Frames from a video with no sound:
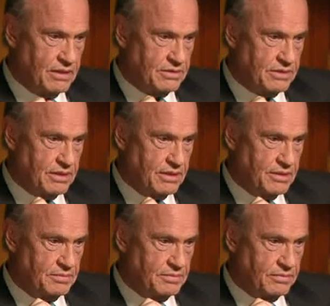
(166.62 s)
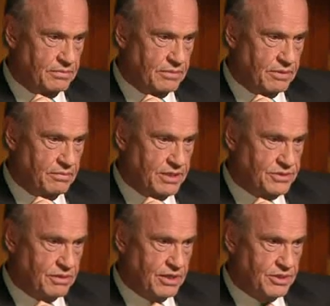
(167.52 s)
that our
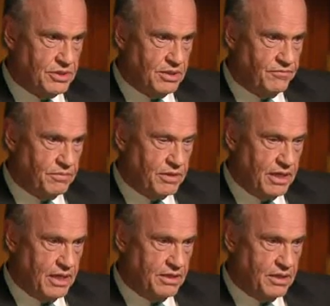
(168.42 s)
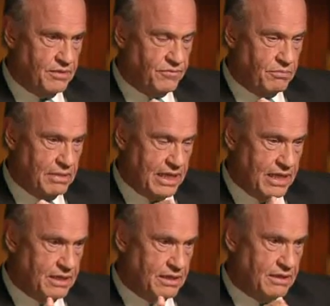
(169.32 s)
basic rights come from God, not from
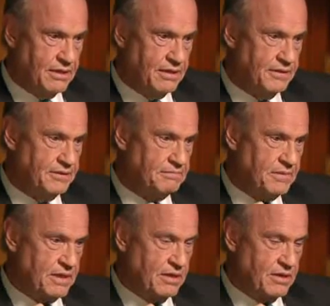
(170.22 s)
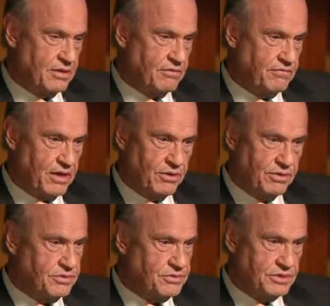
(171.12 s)
man. The
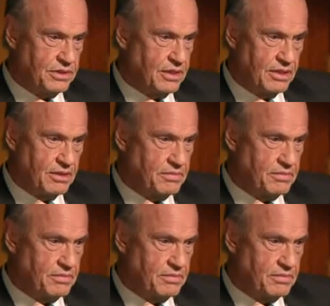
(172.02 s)
founders